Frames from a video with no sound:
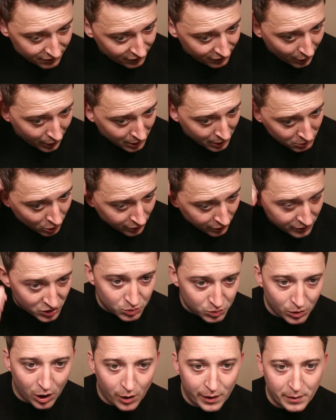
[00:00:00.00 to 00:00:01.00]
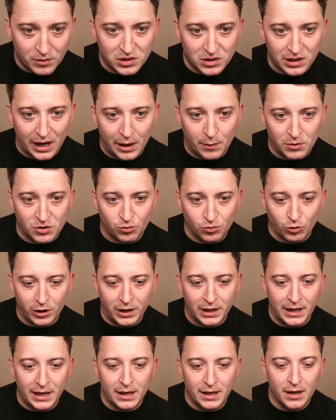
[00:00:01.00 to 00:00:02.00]
flowing move as well. It was
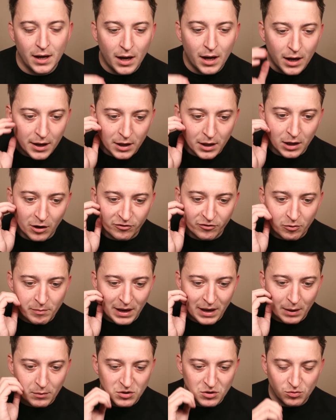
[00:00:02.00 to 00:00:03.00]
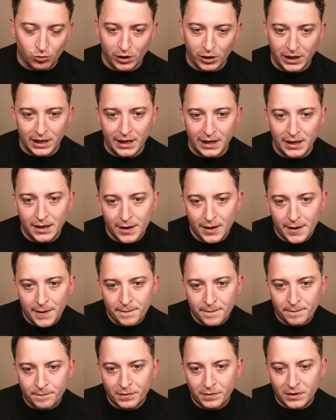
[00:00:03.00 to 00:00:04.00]
really, you know, for me, it was really,
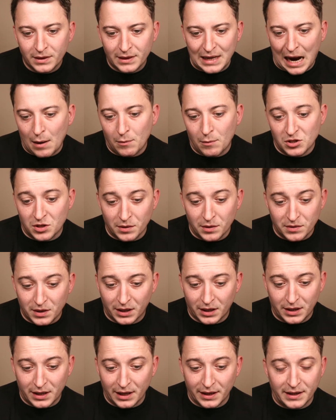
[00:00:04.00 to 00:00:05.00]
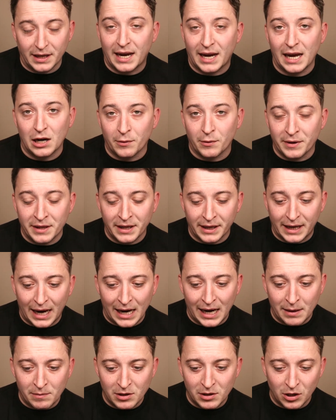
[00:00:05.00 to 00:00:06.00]
that was the killer in the
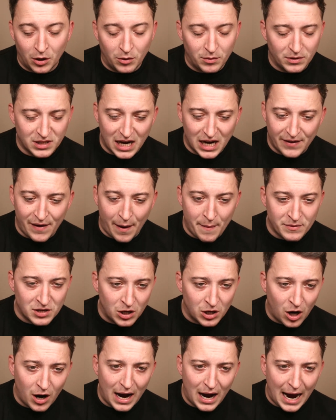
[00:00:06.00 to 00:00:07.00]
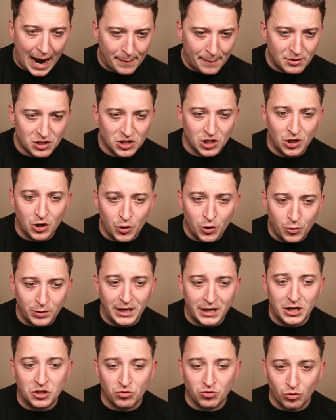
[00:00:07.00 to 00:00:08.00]
game. You know, Southampton are
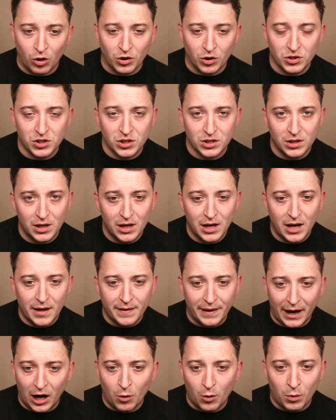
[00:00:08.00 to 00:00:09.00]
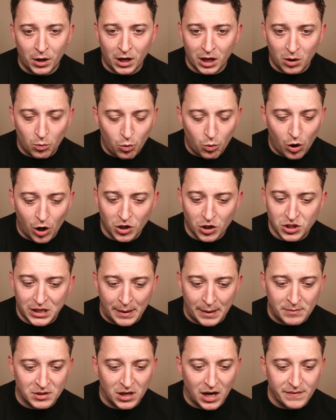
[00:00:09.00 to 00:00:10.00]
absolutely dross. They are one of the worst
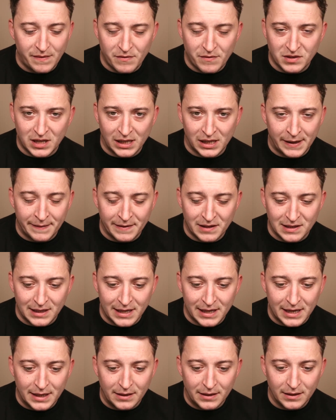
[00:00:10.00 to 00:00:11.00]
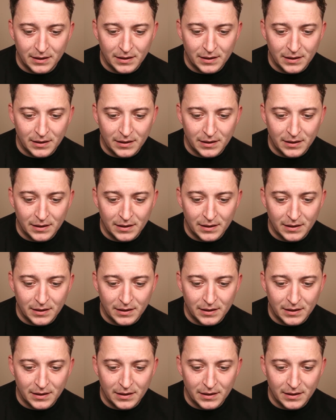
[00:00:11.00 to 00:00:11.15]
teams I've ever seen in this league.